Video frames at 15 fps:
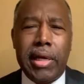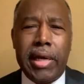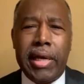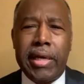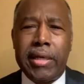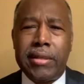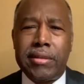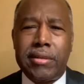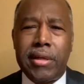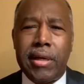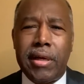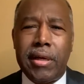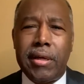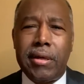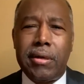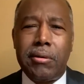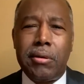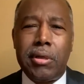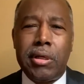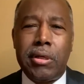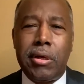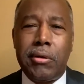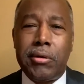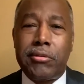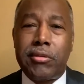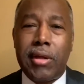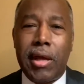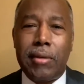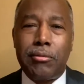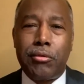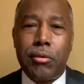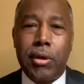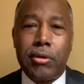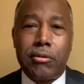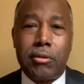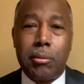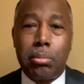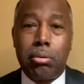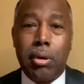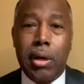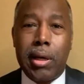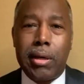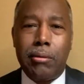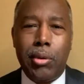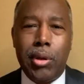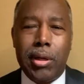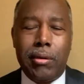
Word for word: And, you know, it's time for us to pray.